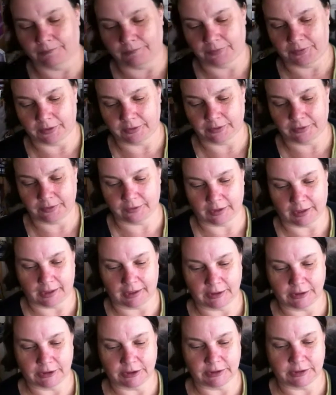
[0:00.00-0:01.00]
This
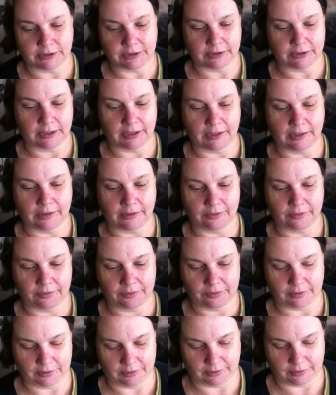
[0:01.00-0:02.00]
actually
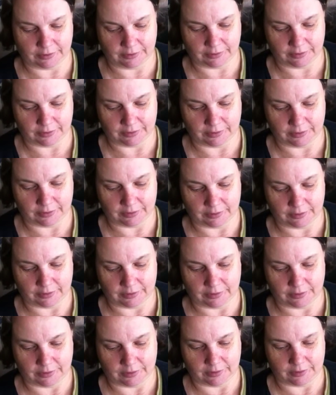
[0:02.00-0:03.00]
starts,
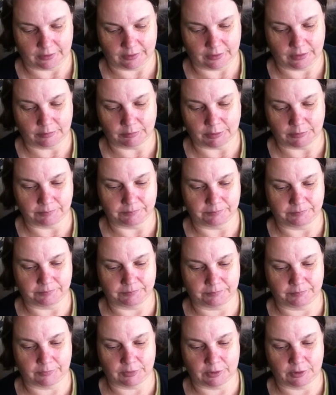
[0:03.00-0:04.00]
come on,
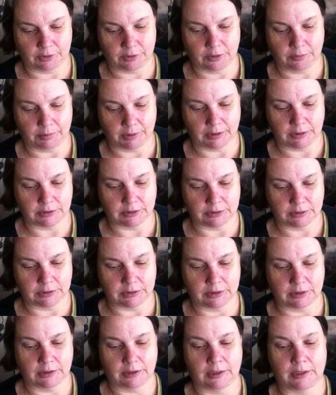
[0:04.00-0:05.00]
turn the
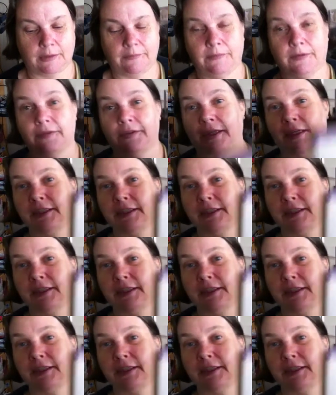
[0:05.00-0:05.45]
pages. This